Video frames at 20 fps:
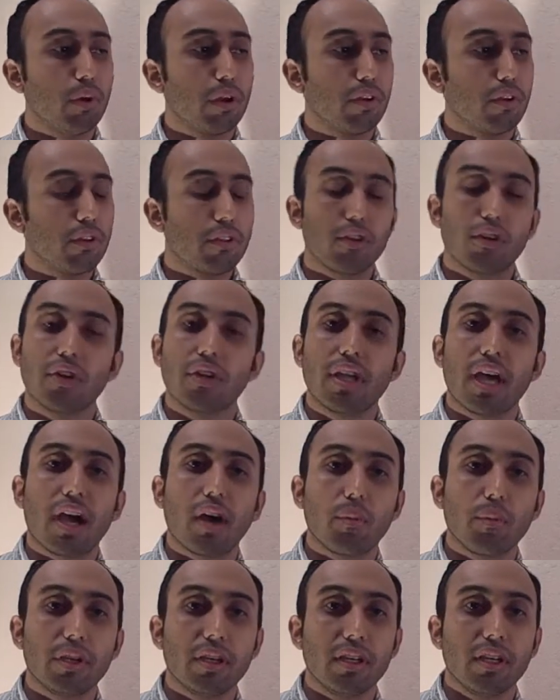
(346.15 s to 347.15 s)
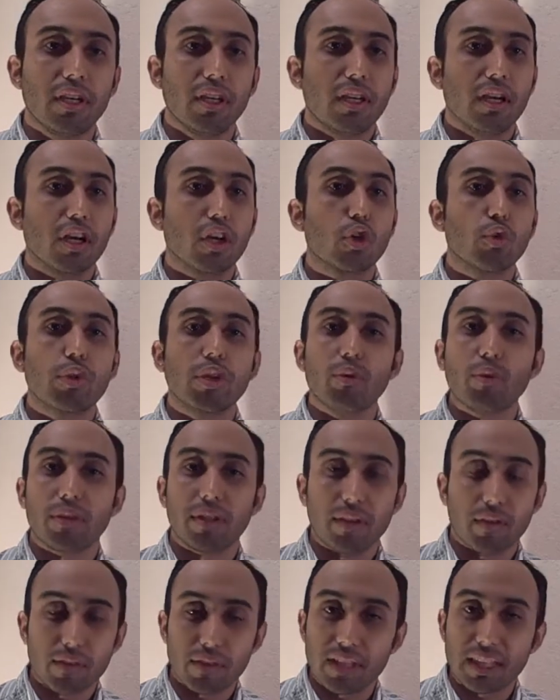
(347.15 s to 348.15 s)
whether or not we agree
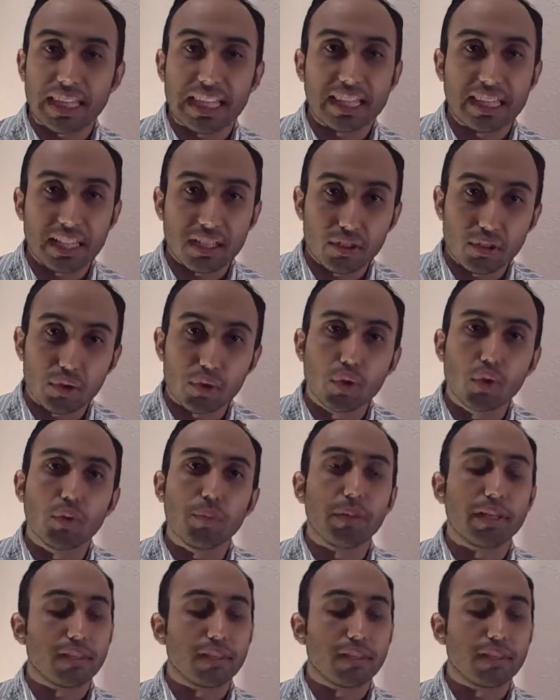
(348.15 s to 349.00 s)
with everything that they do,